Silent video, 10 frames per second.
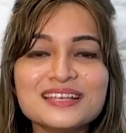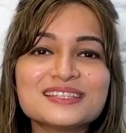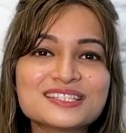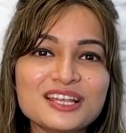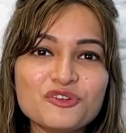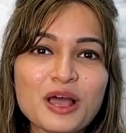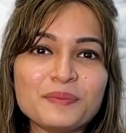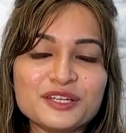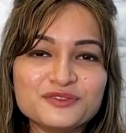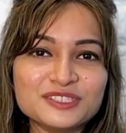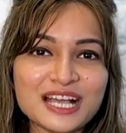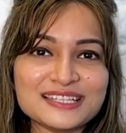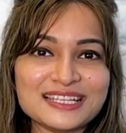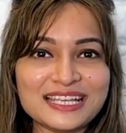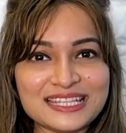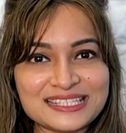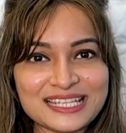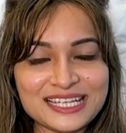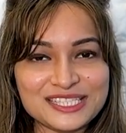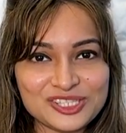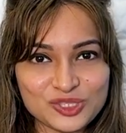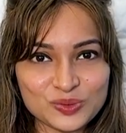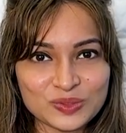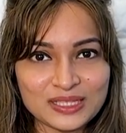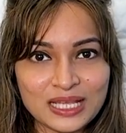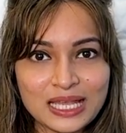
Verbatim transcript: The SellerApp Advertising Insights tool